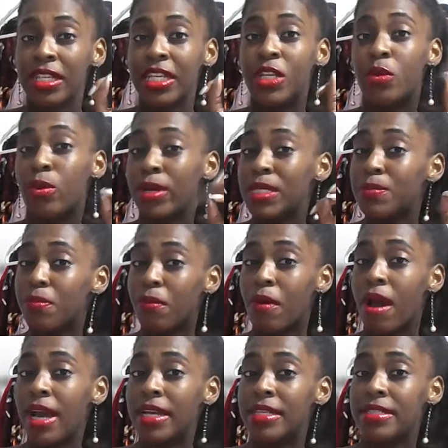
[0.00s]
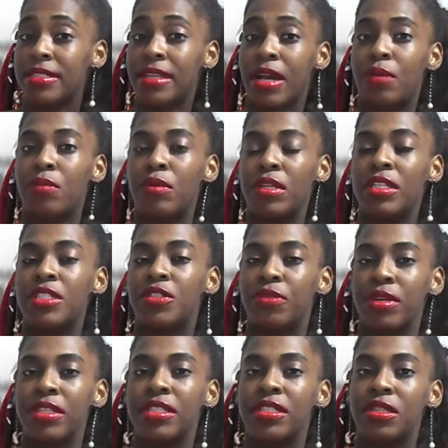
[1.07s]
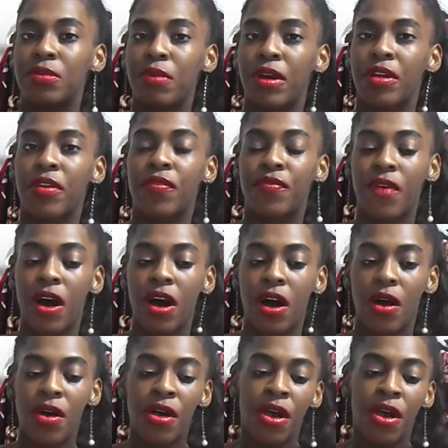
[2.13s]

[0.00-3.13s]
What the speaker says: Crisp white is not really trendy to wear in the fall.